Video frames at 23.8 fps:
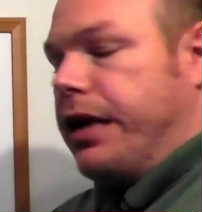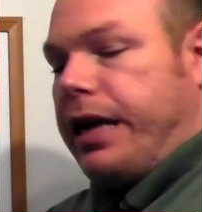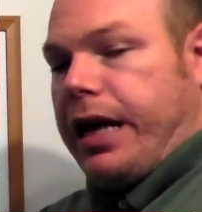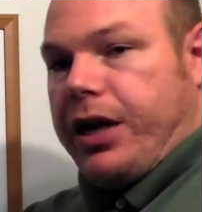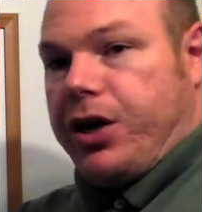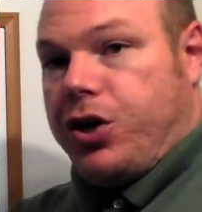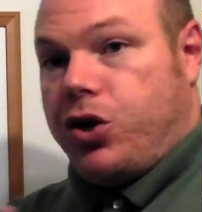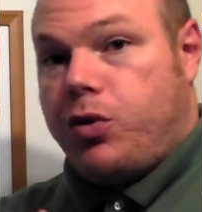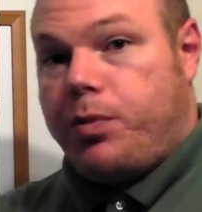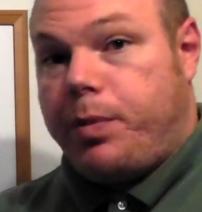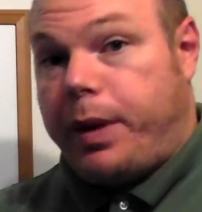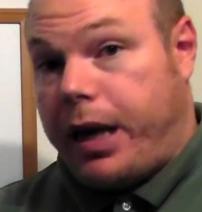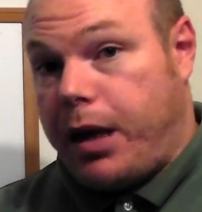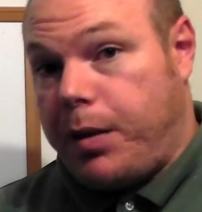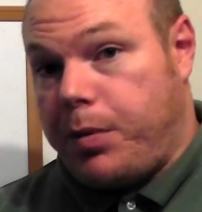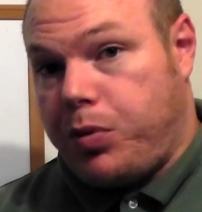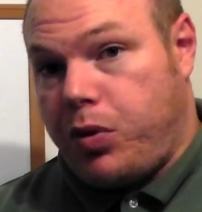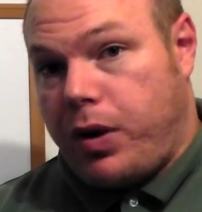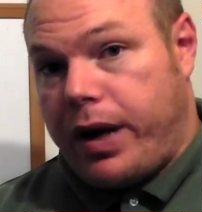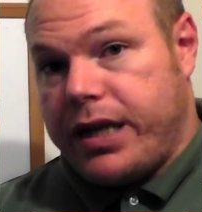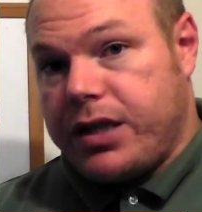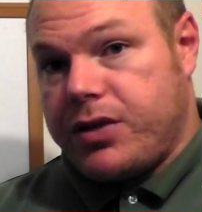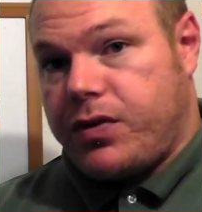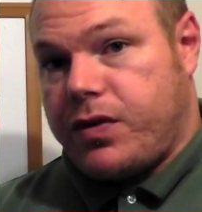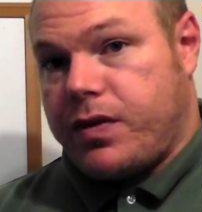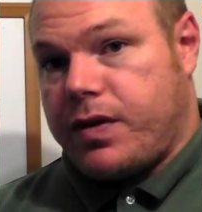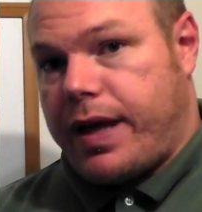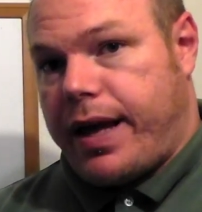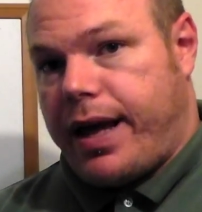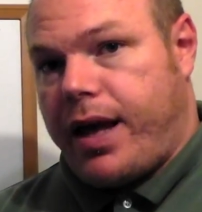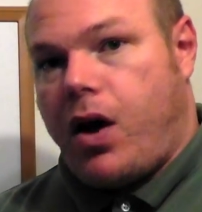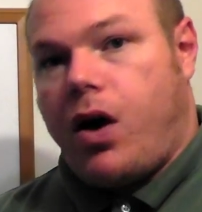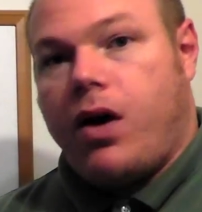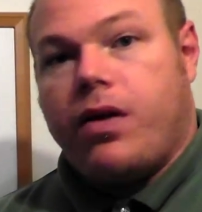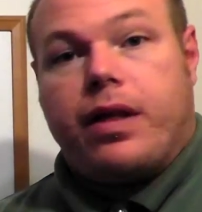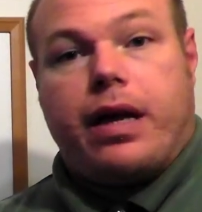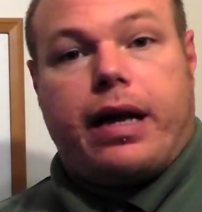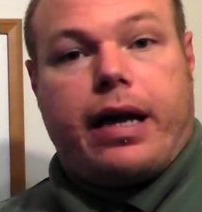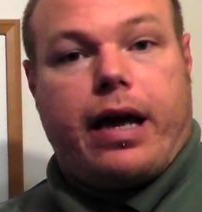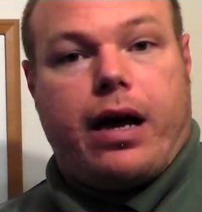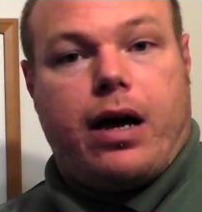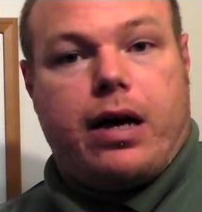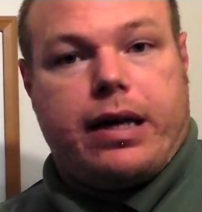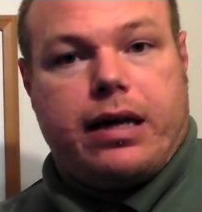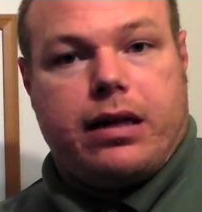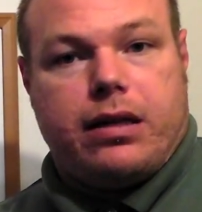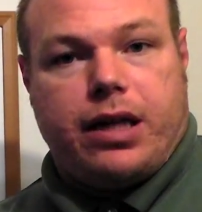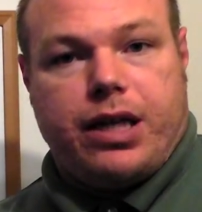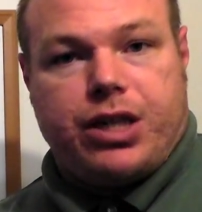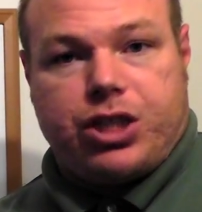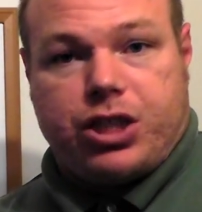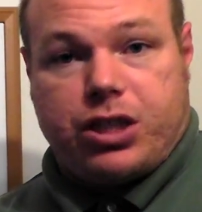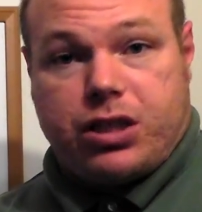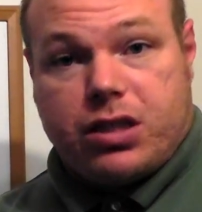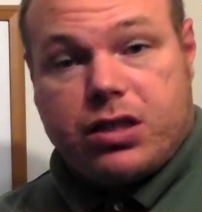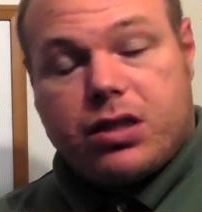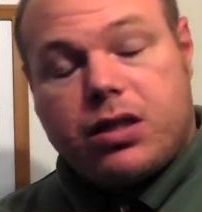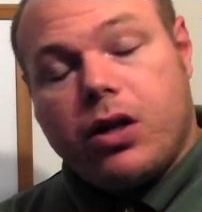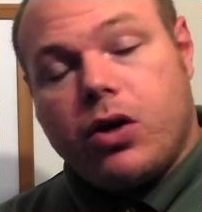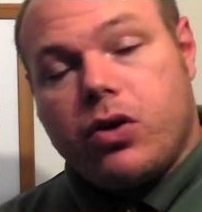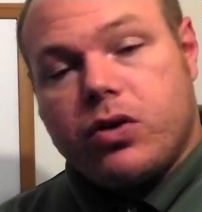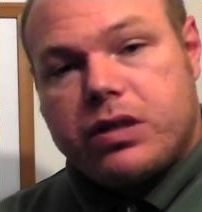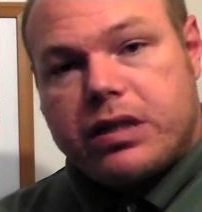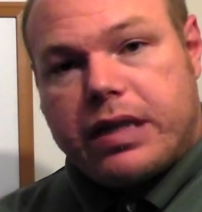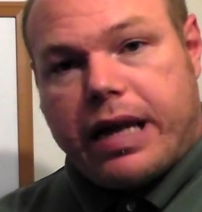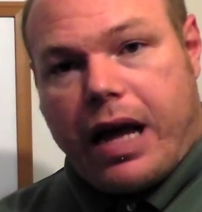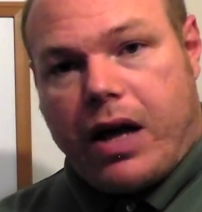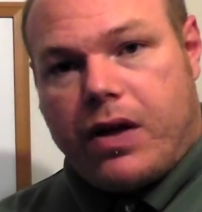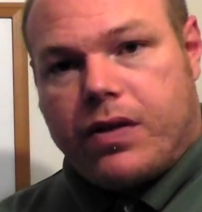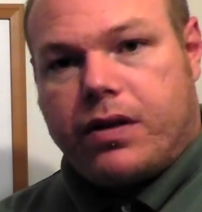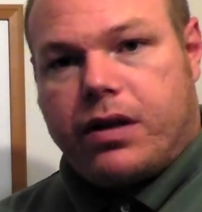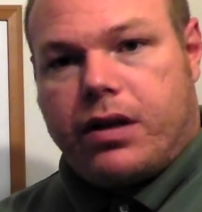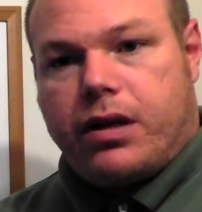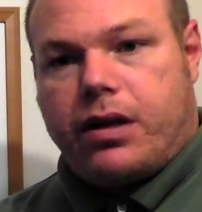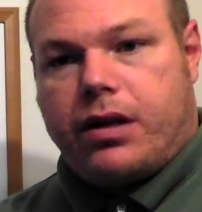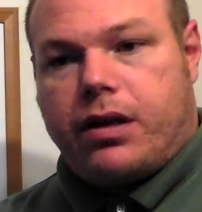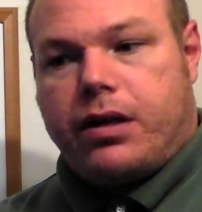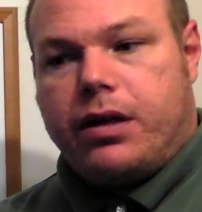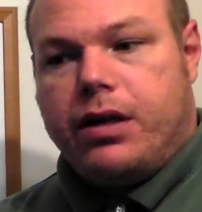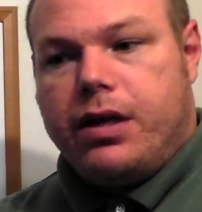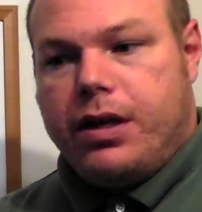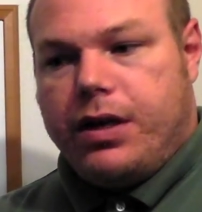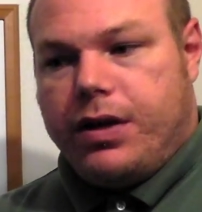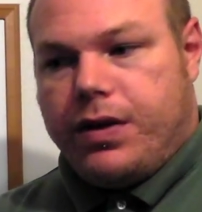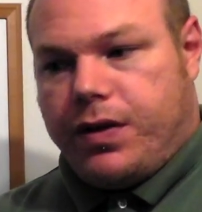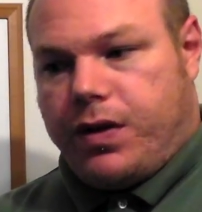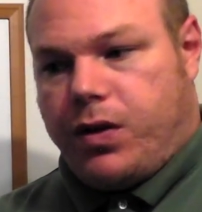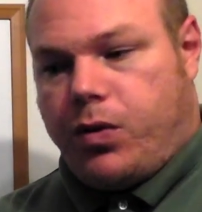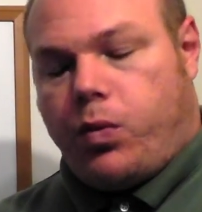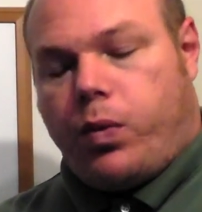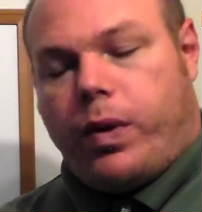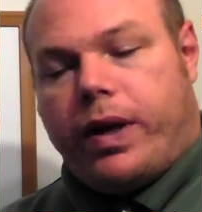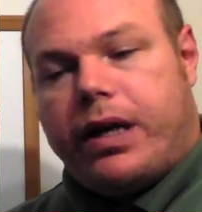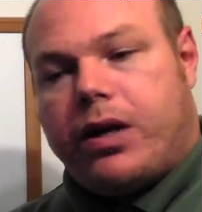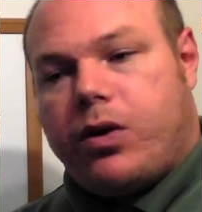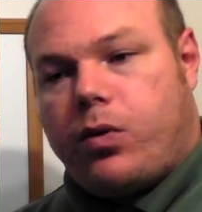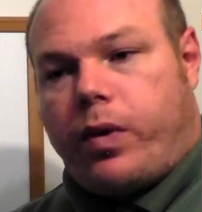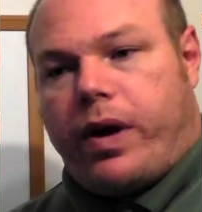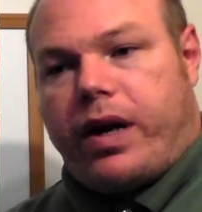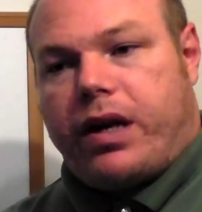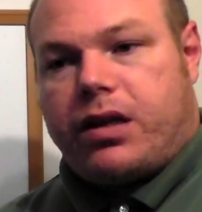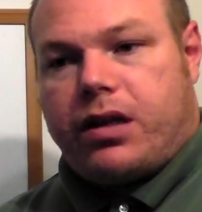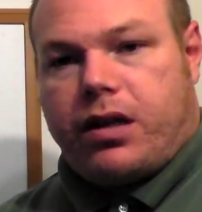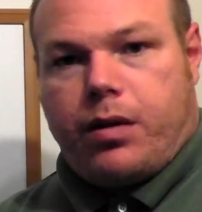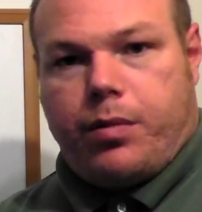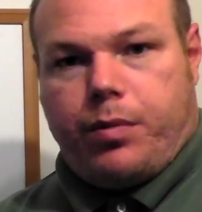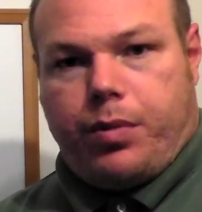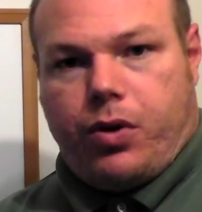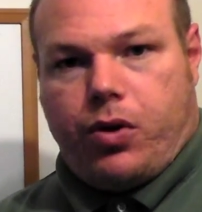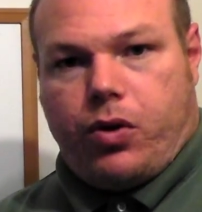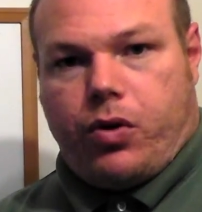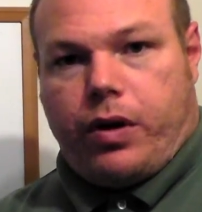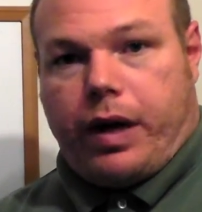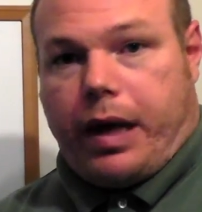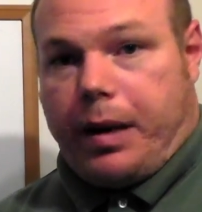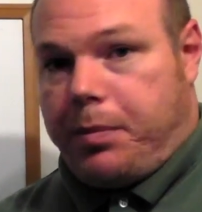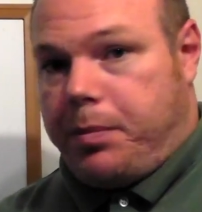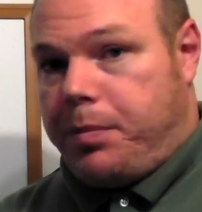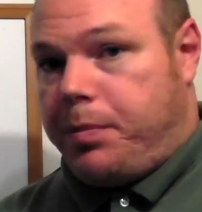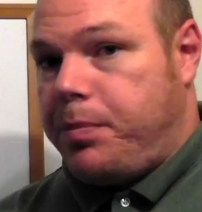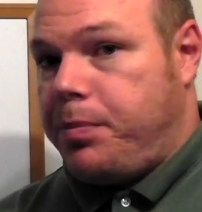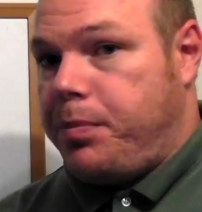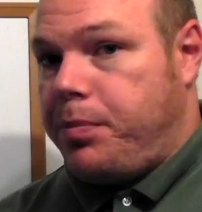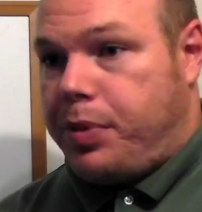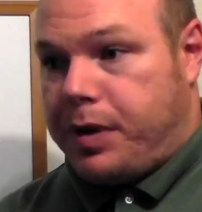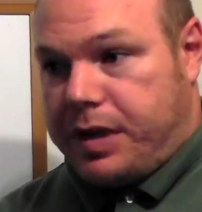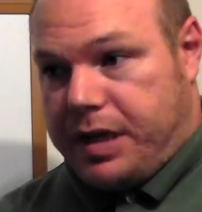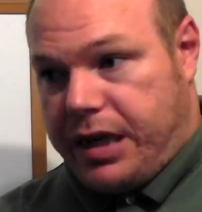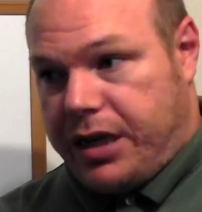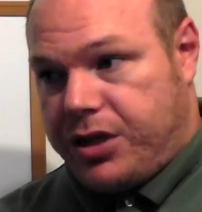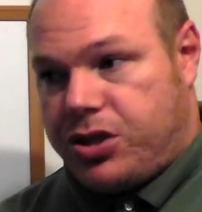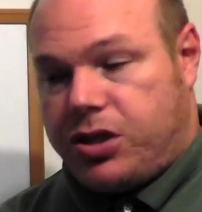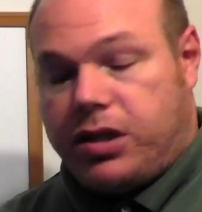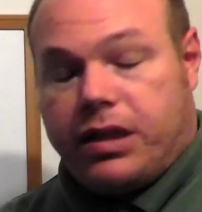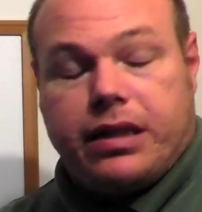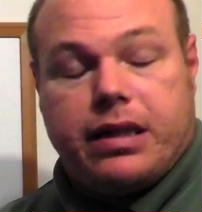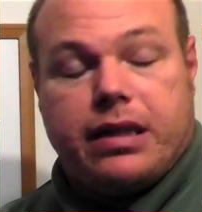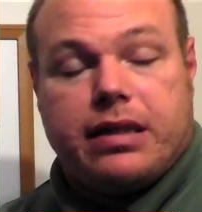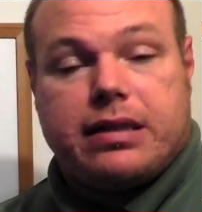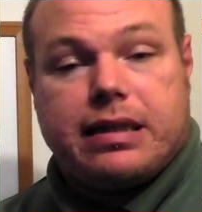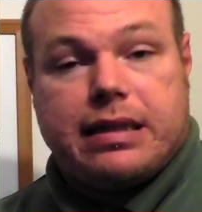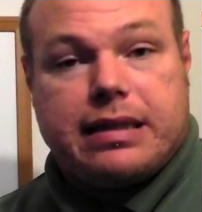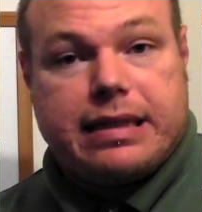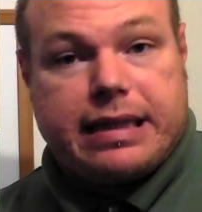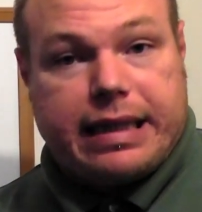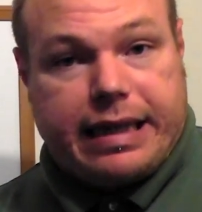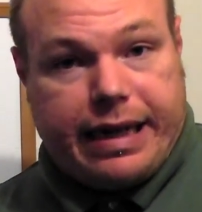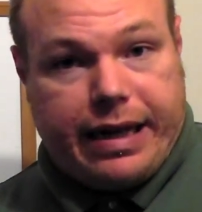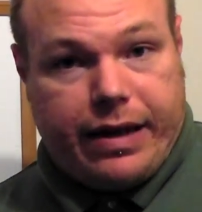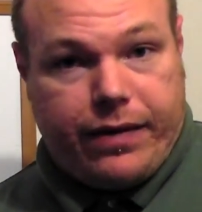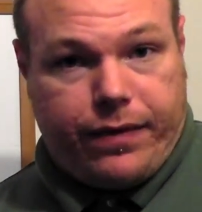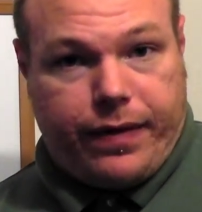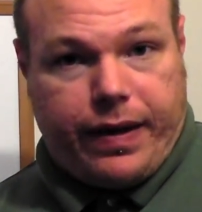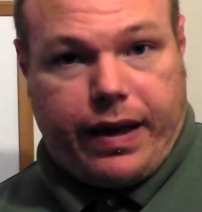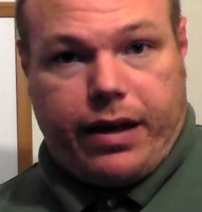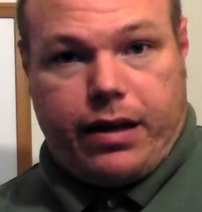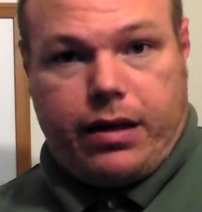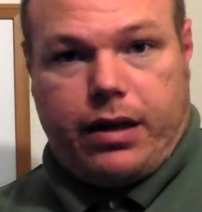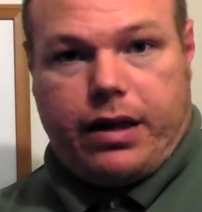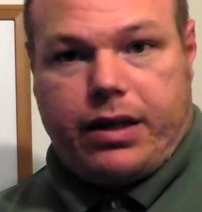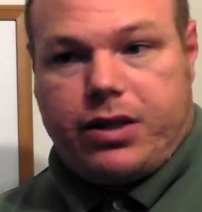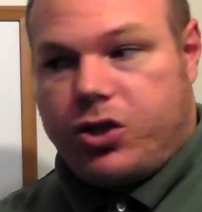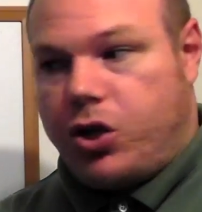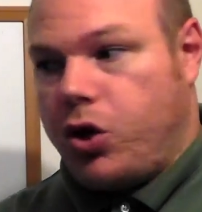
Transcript: Now you do pay a price for that. All that calculation slows down the, the read and write of the computer and potentially does it significantly.